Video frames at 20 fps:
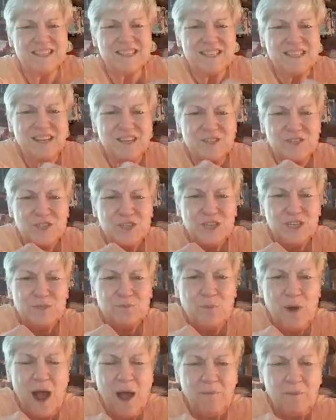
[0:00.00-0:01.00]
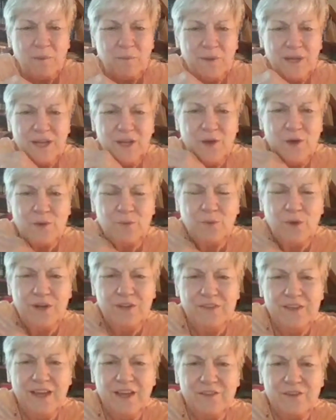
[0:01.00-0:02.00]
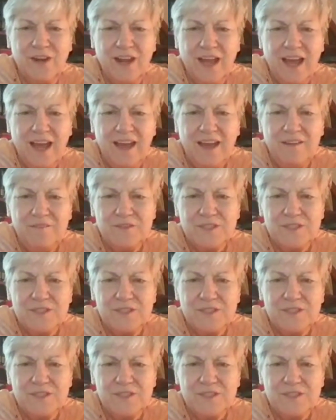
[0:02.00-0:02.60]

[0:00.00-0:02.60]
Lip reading: she's probably on one of the other lives.